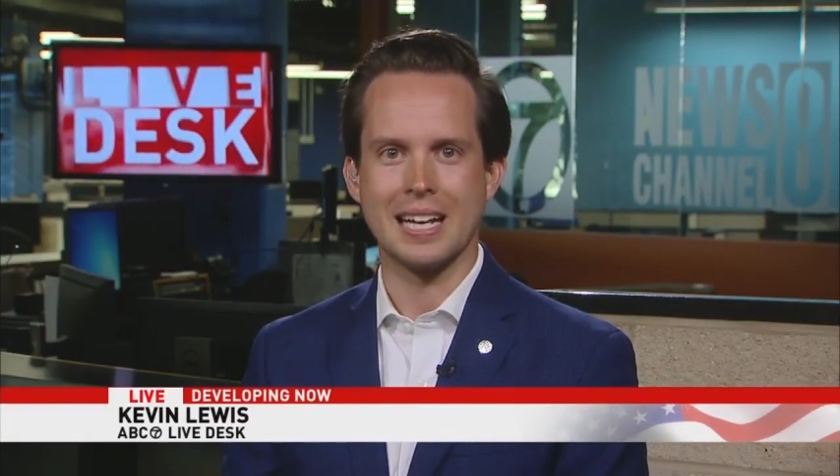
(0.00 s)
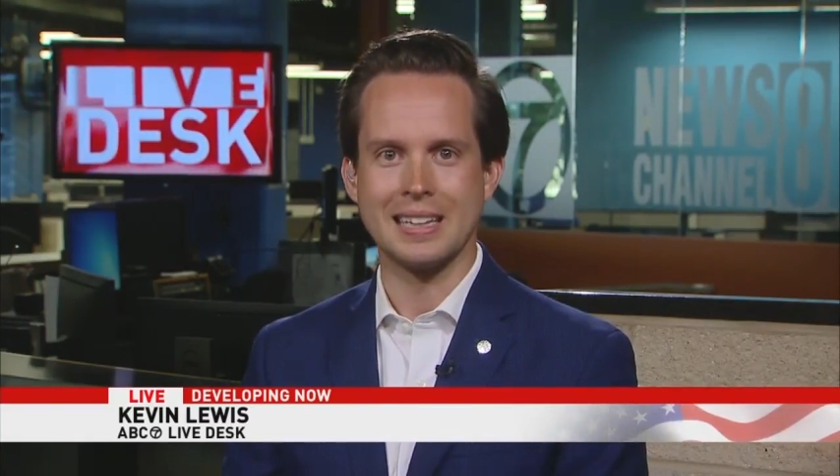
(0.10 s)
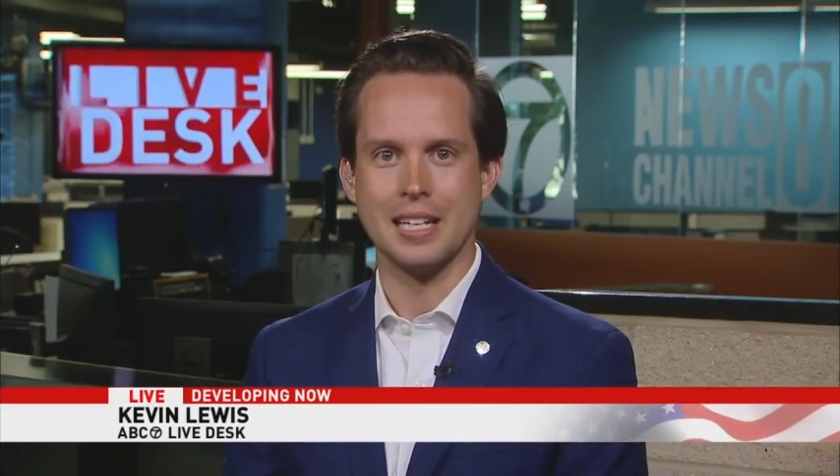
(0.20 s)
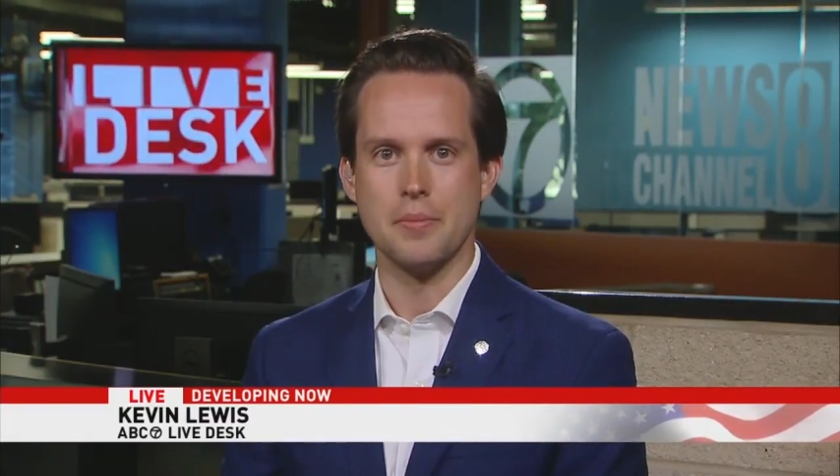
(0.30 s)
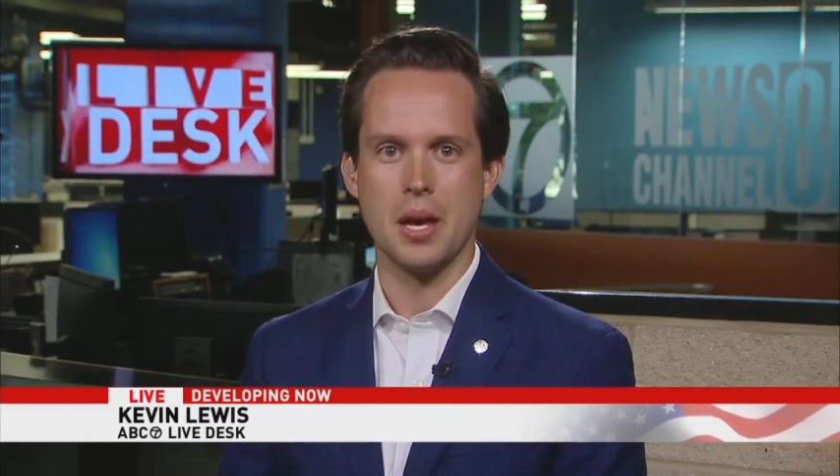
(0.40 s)
like
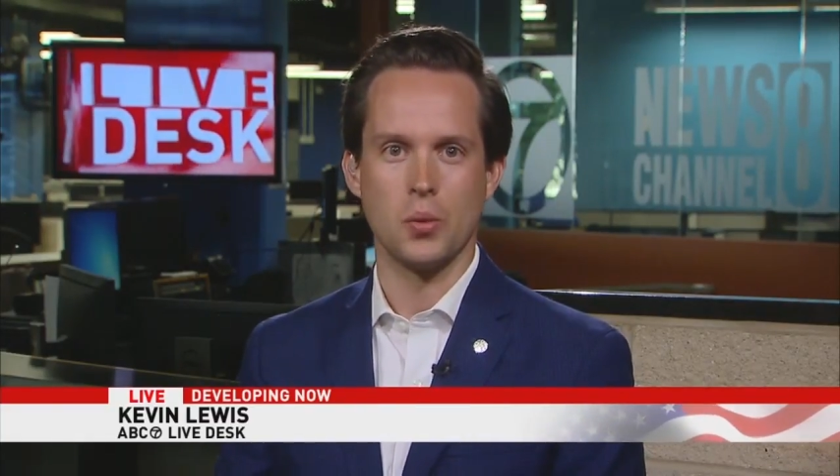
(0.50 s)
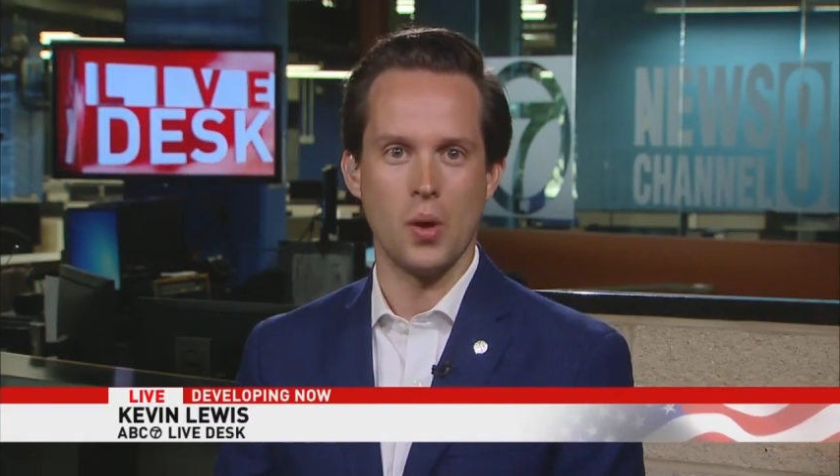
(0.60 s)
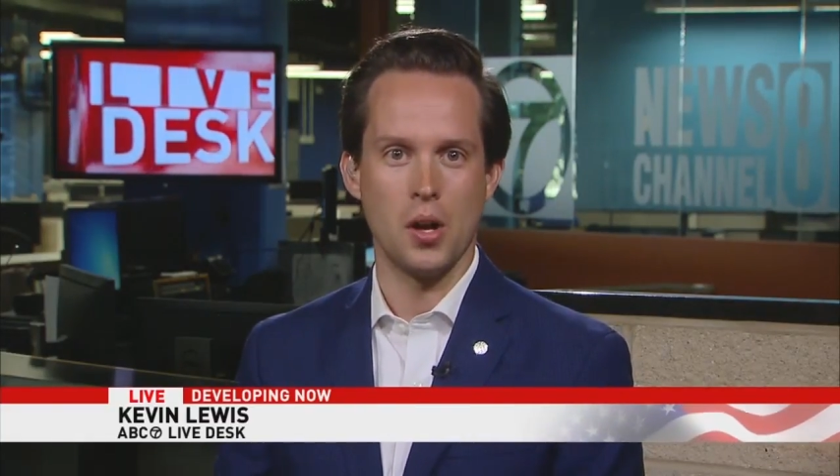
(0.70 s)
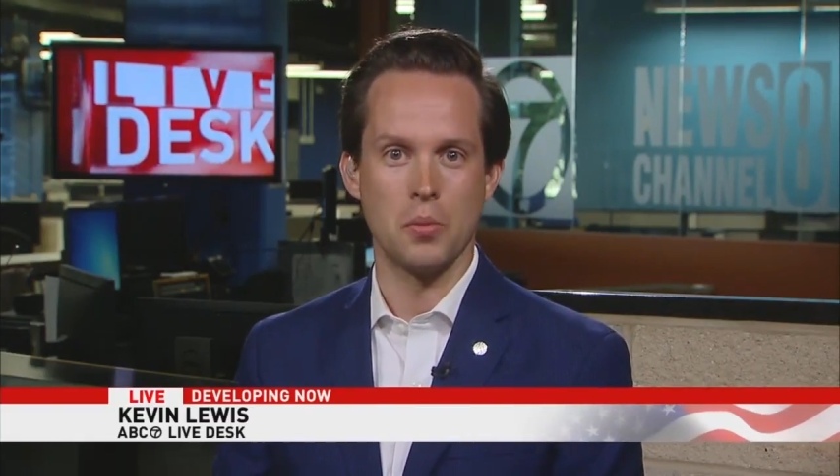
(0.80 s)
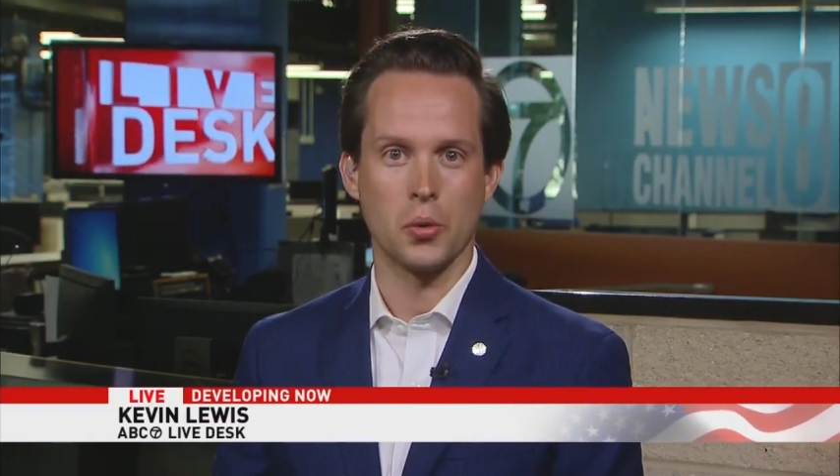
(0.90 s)
Lin
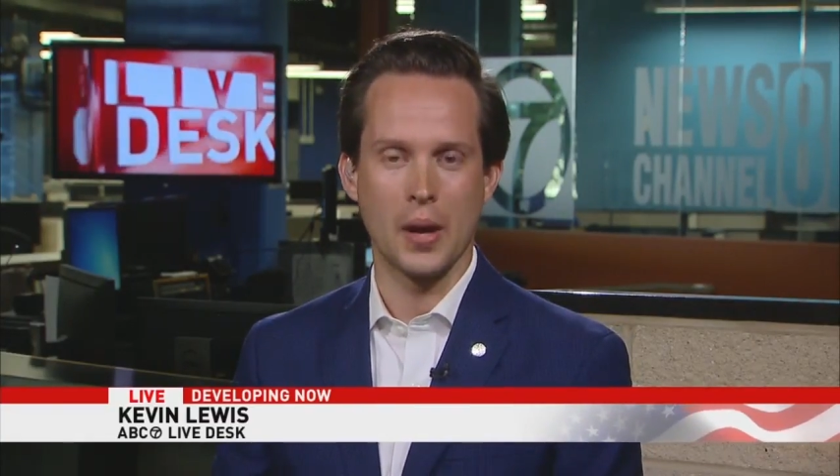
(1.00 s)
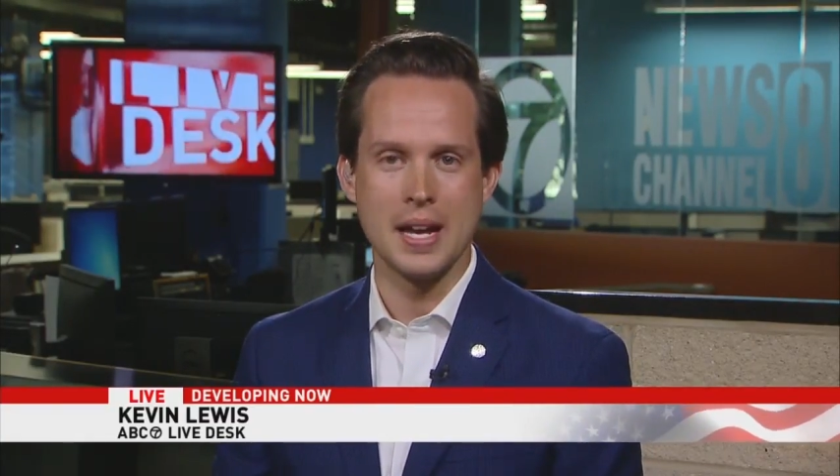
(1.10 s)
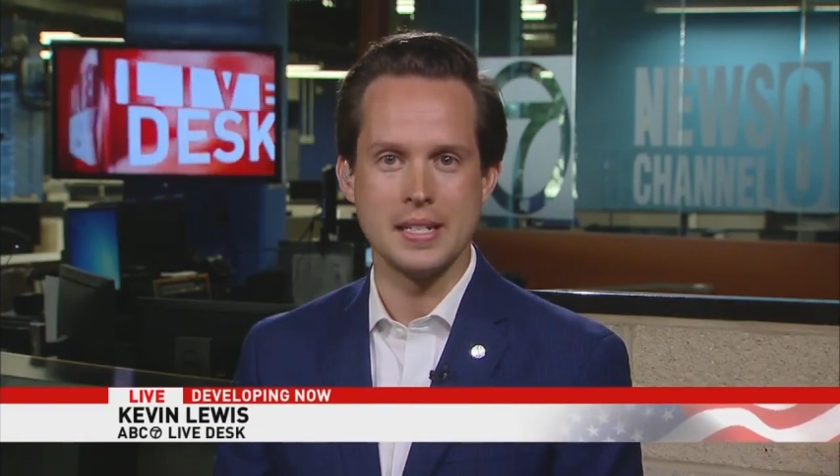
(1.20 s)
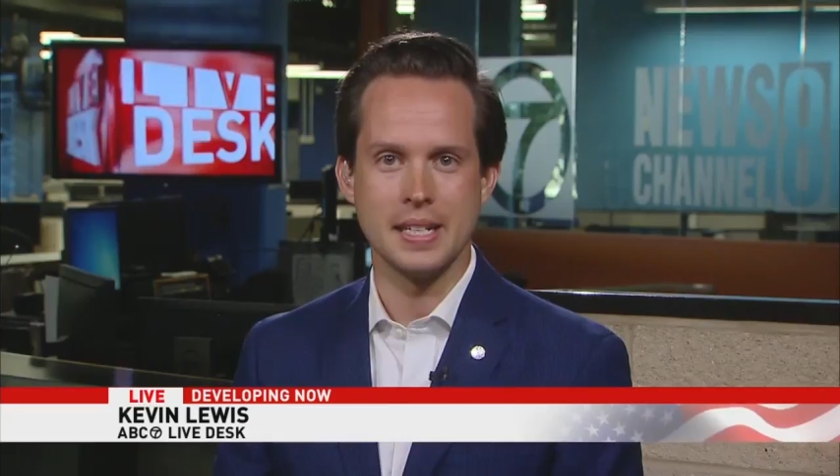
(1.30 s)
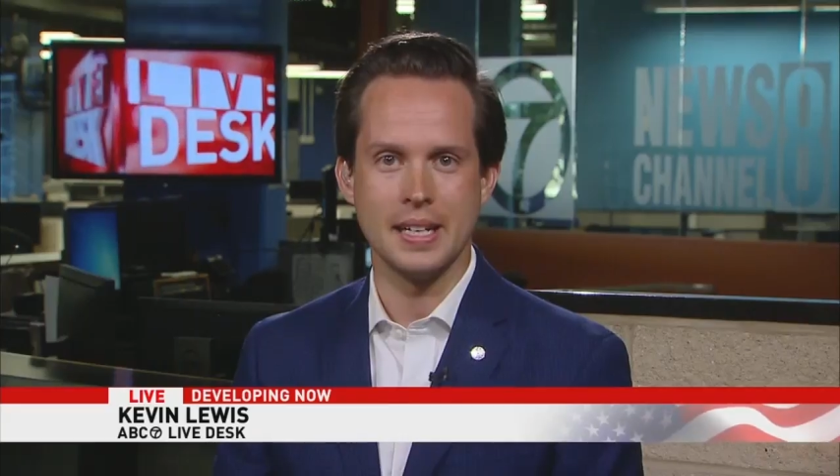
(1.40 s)
Manuel
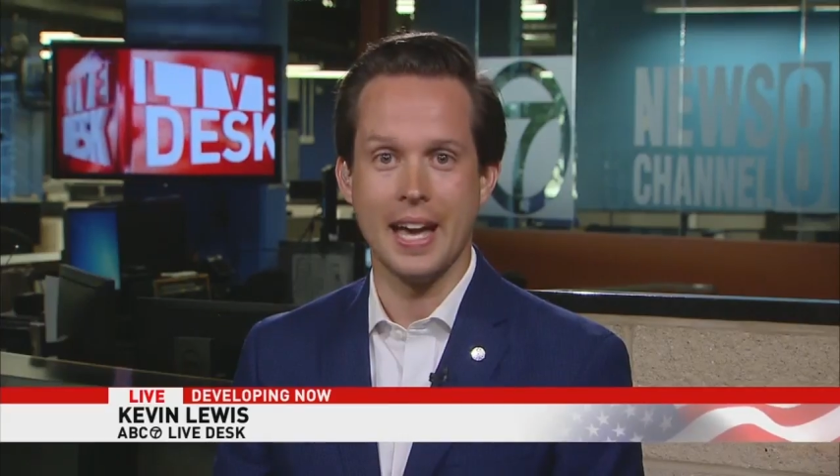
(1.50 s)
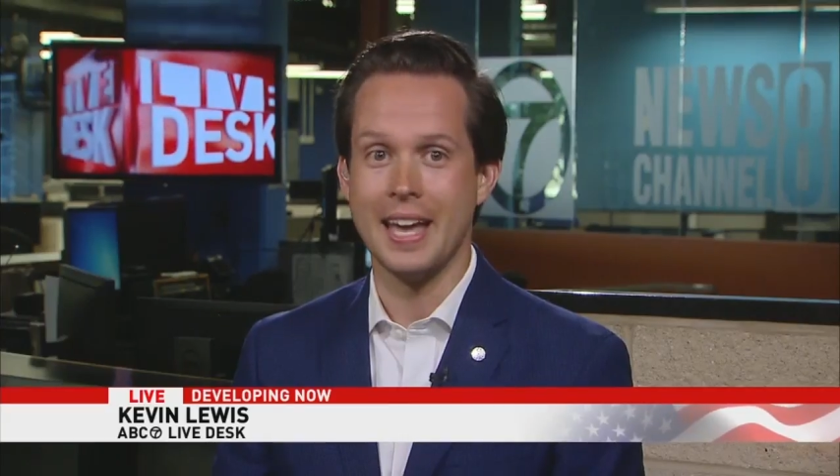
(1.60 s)
Miranda